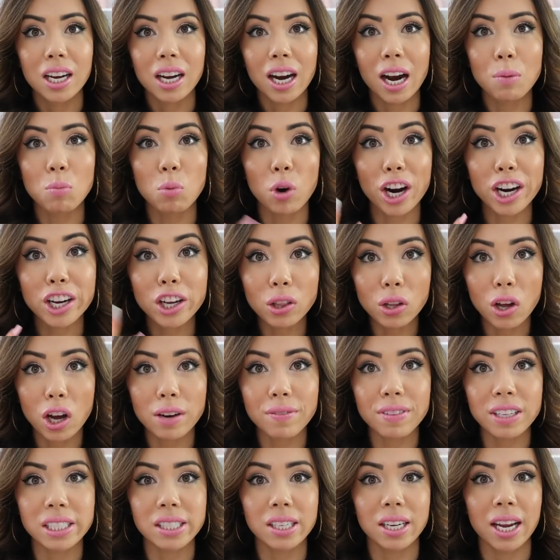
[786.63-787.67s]
I'm wearing a lot
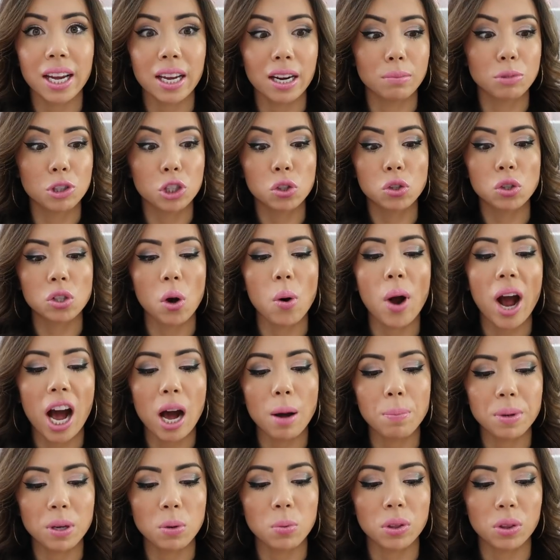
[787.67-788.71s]
of it today, and I'm just so
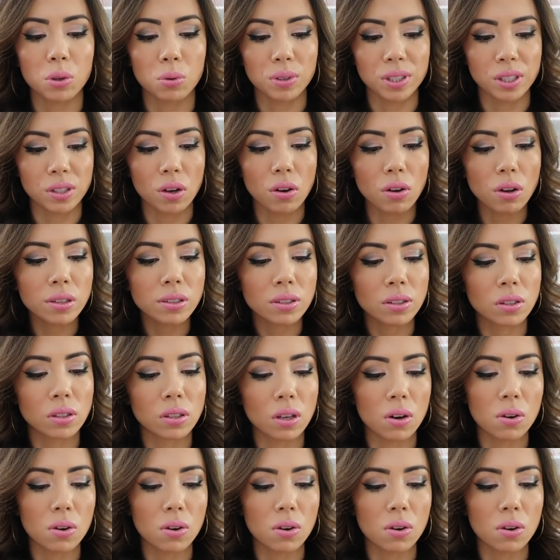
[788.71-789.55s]
happy with the results.